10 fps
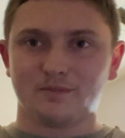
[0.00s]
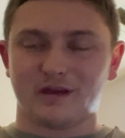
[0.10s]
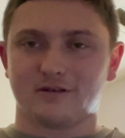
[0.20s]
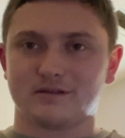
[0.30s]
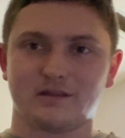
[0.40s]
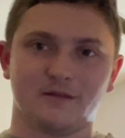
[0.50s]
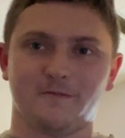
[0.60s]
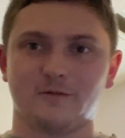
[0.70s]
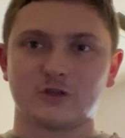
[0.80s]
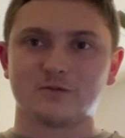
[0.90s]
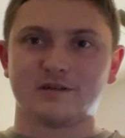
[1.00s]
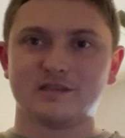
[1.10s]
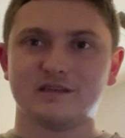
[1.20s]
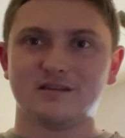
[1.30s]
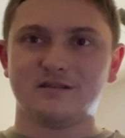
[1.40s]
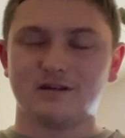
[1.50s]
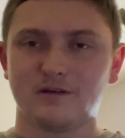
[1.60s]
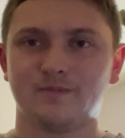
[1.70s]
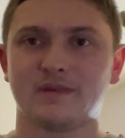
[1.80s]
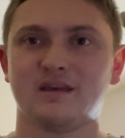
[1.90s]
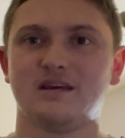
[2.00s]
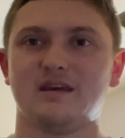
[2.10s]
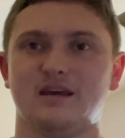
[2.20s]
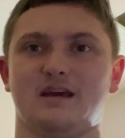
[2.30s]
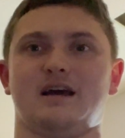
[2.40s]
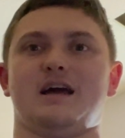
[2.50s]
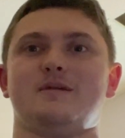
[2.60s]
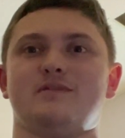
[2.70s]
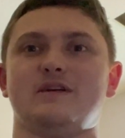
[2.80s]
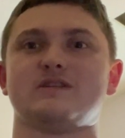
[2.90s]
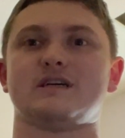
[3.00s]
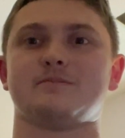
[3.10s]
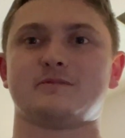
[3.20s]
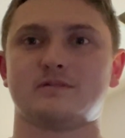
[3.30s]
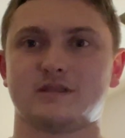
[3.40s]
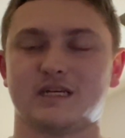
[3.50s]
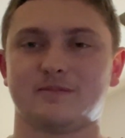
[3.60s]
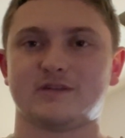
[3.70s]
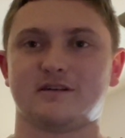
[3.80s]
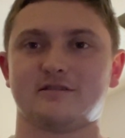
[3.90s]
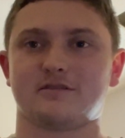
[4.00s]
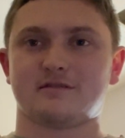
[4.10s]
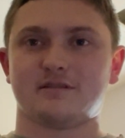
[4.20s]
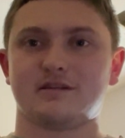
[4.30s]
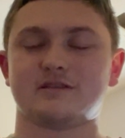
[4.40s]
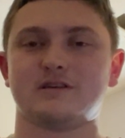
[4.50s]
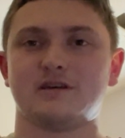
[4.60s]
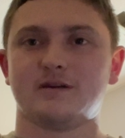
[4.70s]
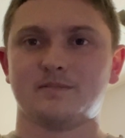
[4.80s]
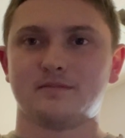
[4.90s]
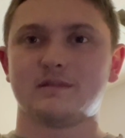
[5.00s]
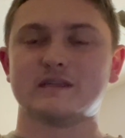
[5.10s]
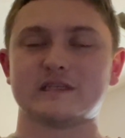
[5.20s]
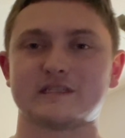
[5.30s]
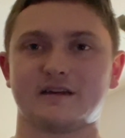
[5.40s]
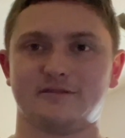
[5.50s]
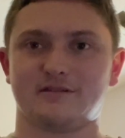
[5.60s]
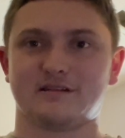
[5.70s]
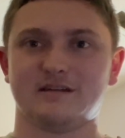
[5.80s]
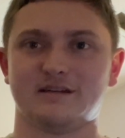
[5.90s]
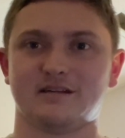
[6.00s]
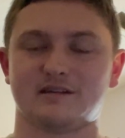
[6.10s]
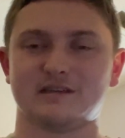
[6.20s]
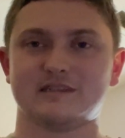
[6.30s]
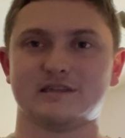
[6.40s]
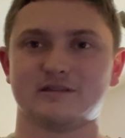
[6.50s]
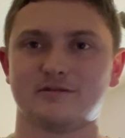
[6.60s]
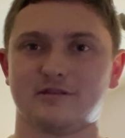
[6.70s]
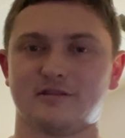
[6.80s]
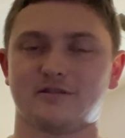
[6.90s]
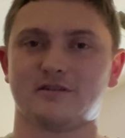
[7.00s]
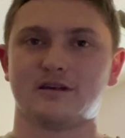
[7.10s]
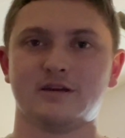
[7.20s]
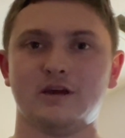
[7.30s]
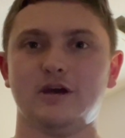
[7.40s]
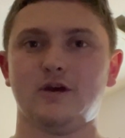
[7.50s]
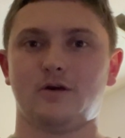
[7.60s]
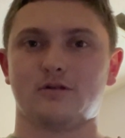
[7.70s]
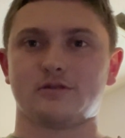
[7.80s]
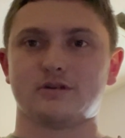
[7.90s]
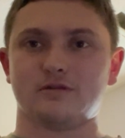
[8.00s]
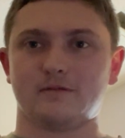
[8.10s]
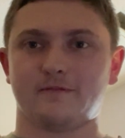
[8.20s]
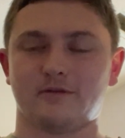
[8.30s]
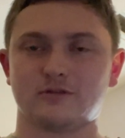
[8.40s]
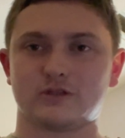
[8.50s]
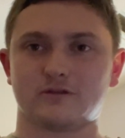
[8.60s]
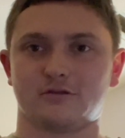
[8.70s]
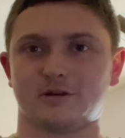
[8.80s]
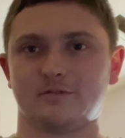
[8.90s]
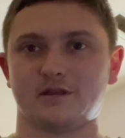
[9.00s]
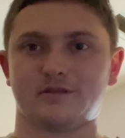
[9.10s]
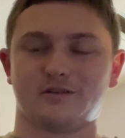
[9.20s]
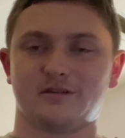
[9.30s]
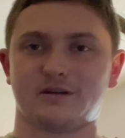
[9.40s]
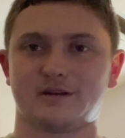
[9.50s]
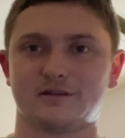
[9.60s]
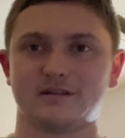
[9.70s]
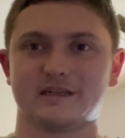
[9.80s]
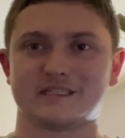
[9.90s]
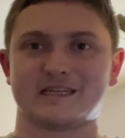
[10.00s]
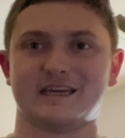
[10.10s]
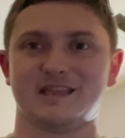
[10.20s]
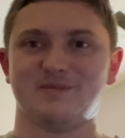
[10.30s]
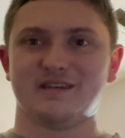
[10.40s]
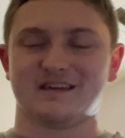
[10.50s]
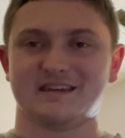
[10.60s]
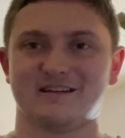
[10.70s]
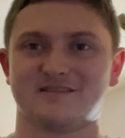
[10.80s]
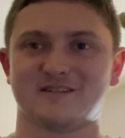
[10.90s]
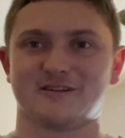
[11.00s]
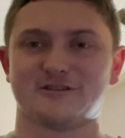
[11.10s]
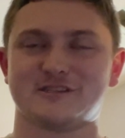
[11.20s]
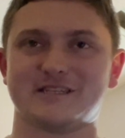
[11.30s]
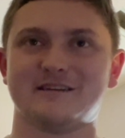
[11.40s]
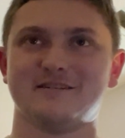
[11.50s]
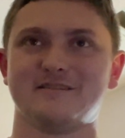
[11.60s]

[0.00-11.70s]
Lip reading: better than the first one did, I pay top dollar that this is how they're gonna continue their horror universe story with our classic animated characters.